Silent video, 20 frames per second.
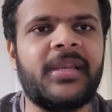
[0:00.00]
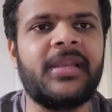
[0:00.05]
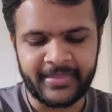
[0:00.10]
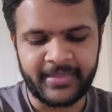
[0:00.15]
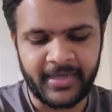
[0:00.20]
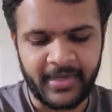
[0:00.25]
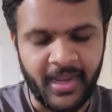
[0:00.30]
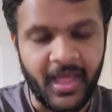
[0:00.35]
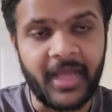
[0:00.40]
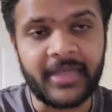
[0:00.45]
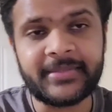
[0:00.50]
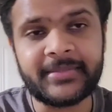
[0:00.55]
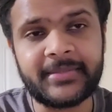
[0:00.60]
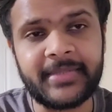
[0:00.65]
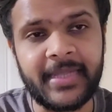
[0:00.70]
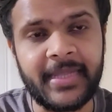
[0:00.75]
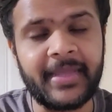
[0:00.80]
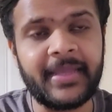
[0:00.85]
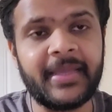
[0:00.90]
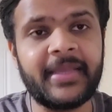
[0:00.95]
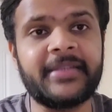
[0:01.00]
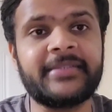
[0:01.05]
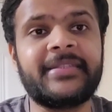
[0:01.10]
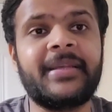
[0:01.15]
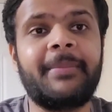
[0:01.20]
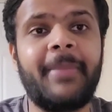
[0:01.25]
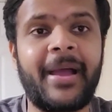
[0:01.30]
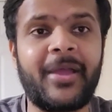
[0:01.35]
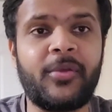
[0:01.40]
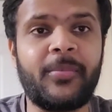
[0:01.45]
And the last thing is the
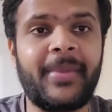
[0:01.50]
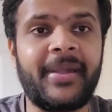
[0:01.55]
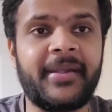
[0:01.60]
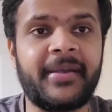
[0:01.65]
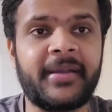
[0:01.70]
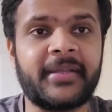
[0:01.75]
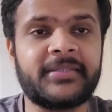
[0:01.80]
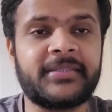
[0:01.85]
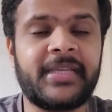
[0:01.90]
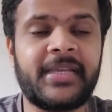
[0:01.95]
biometrics.